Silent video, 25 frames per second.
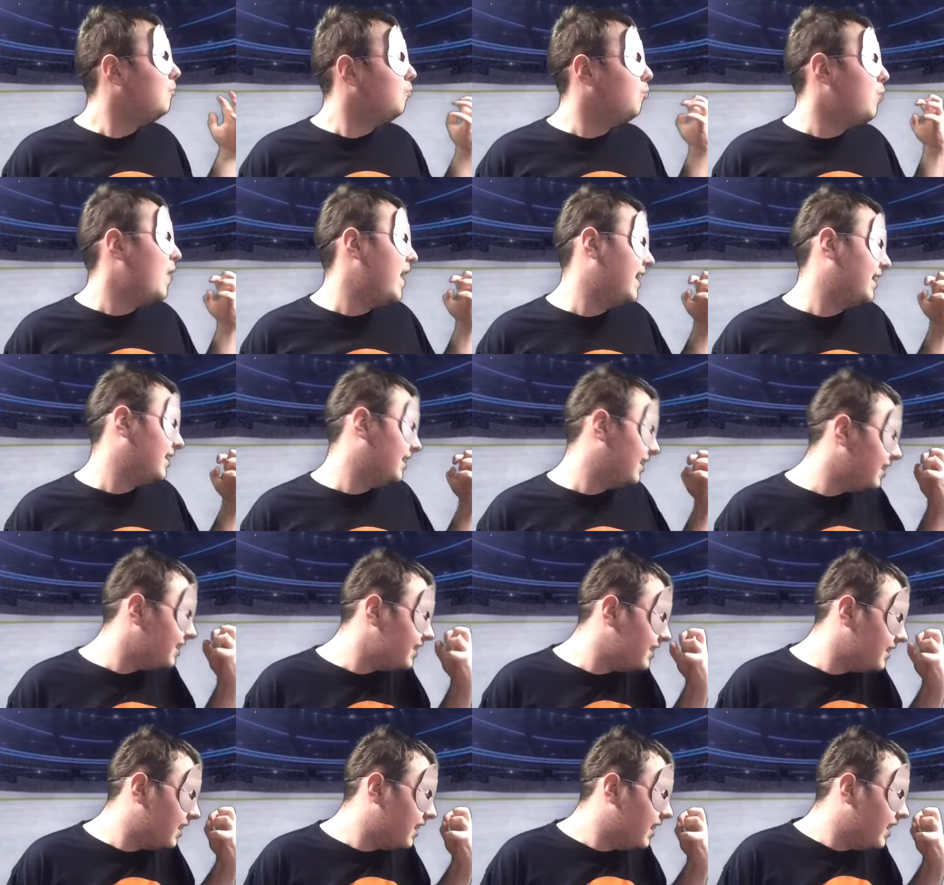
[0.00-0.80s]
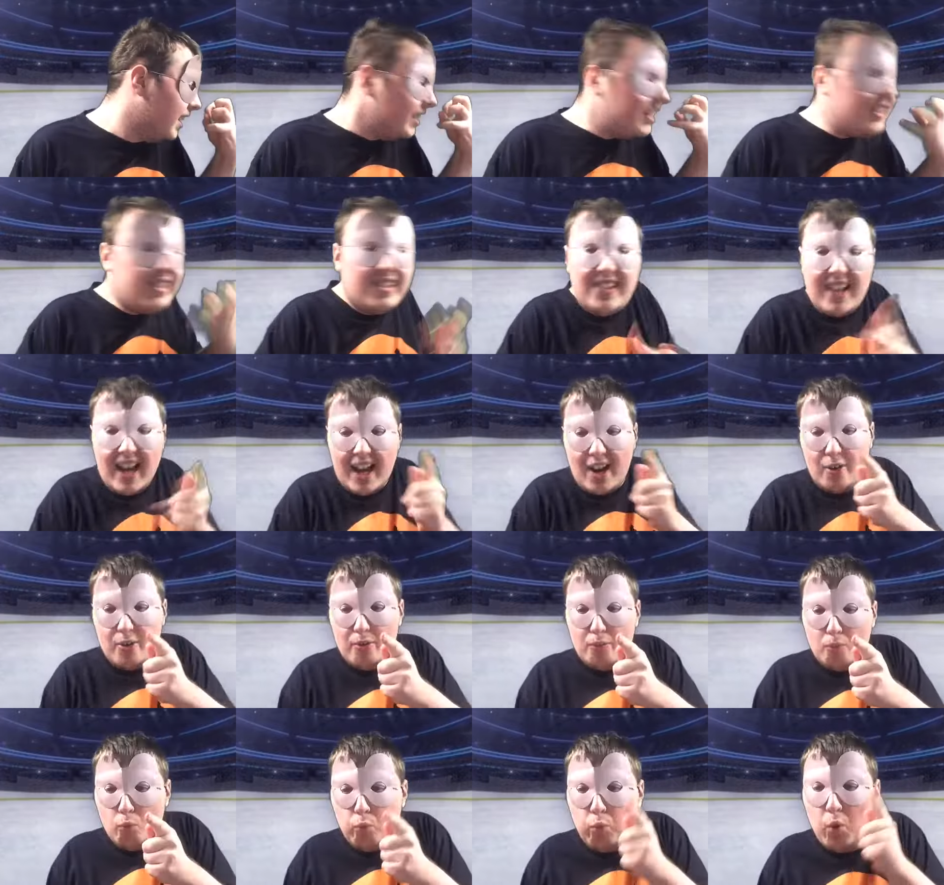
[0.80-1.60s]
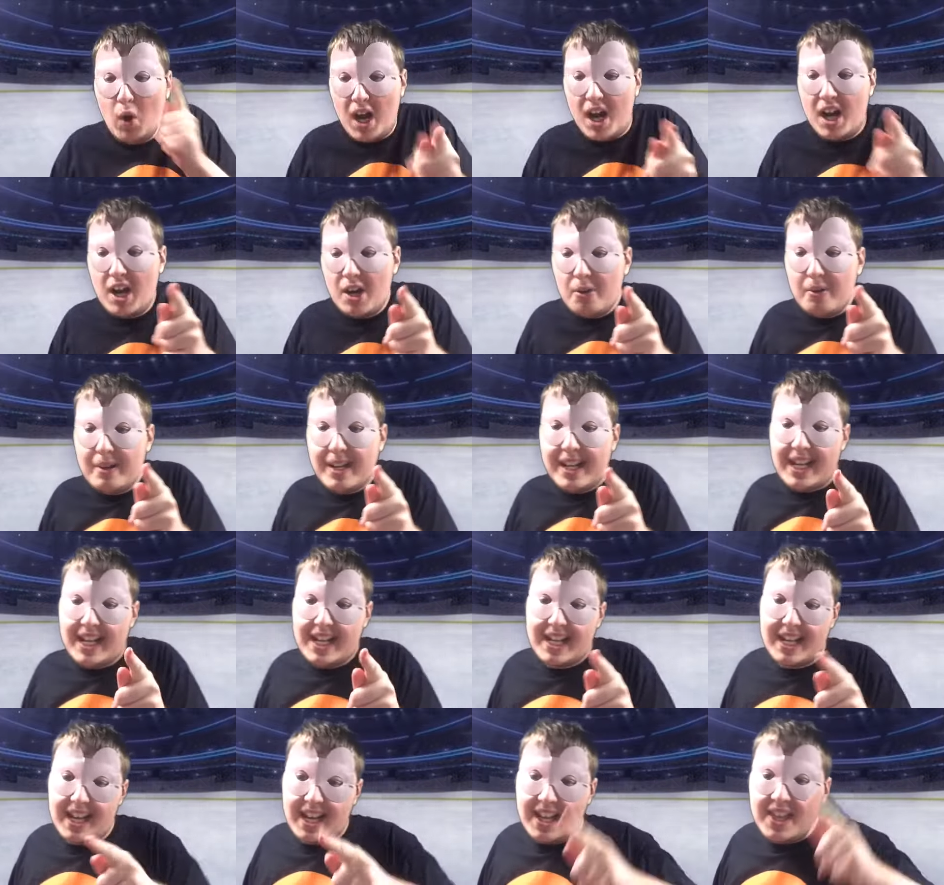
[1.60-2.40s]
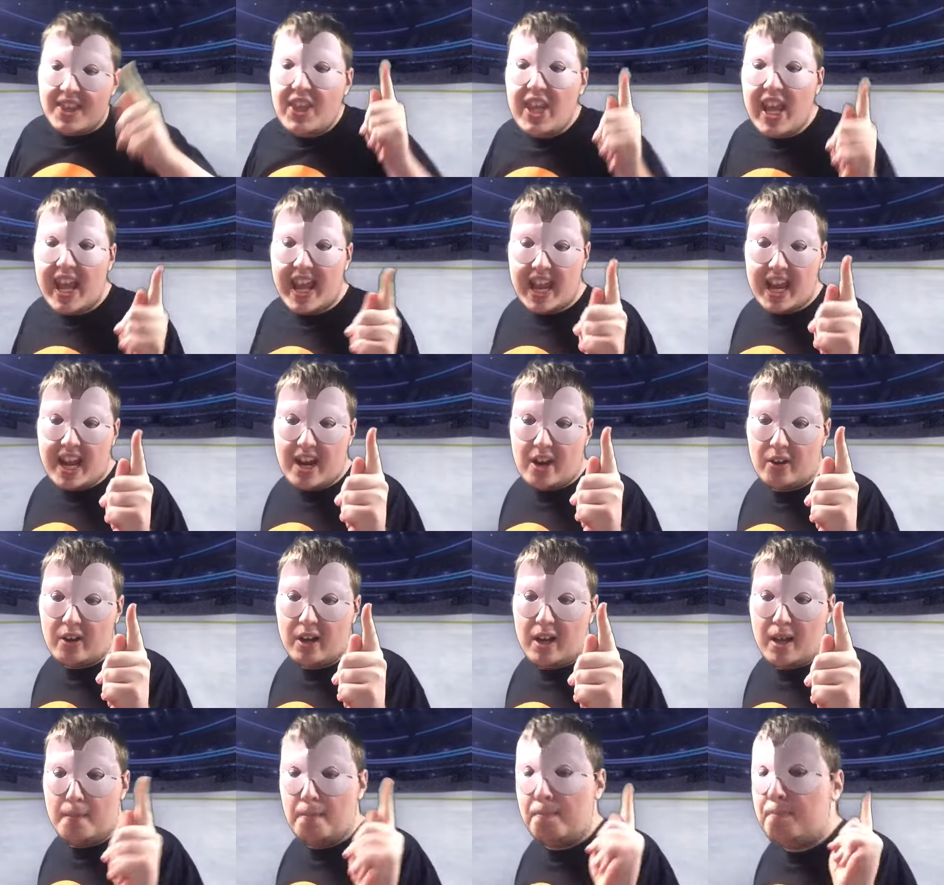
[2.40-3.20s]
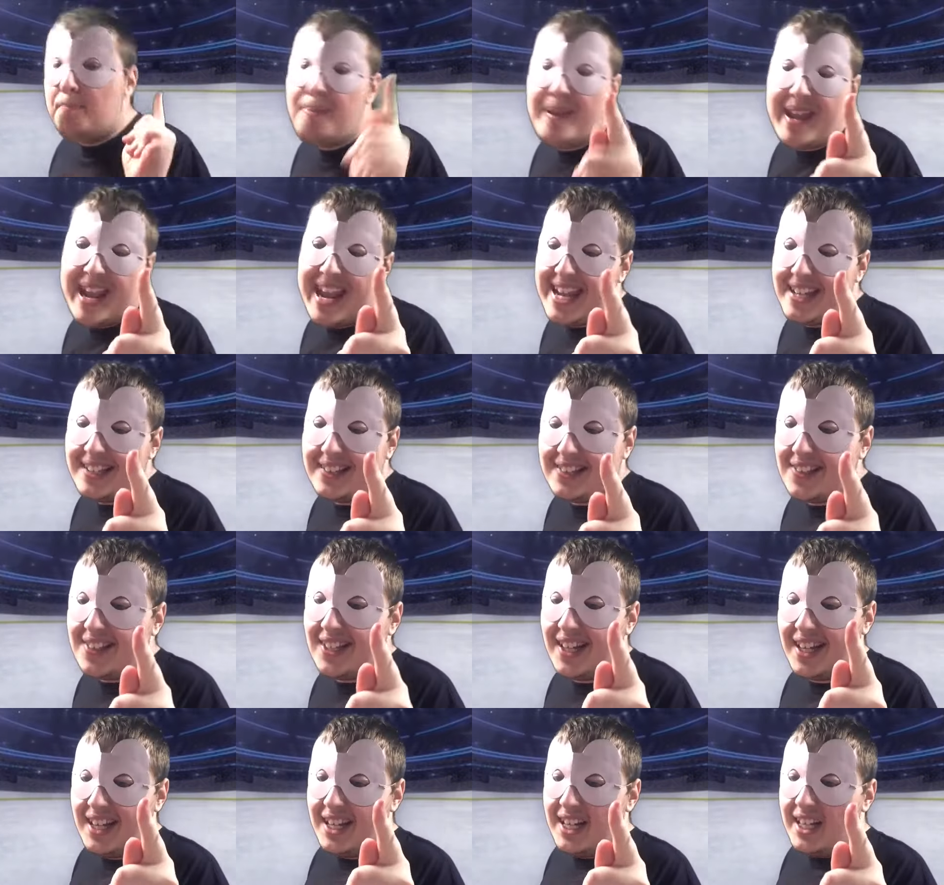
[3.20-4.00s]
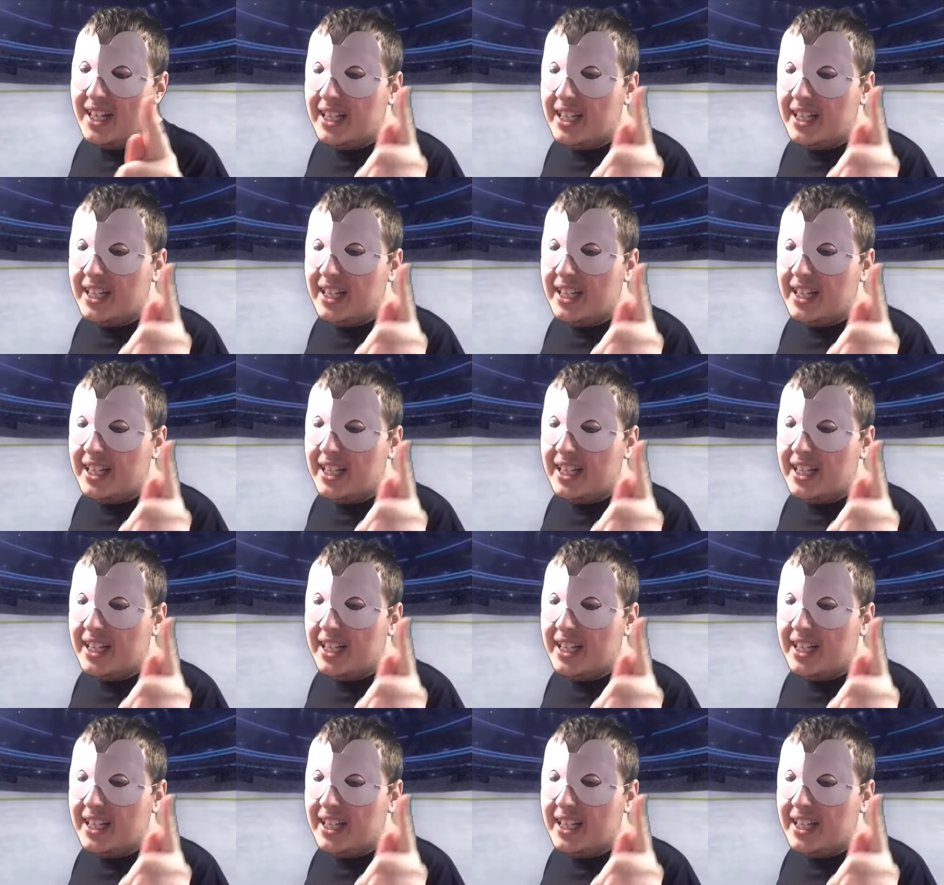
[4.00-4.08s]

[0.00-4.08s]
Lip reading: Well, don't worry there, Bit!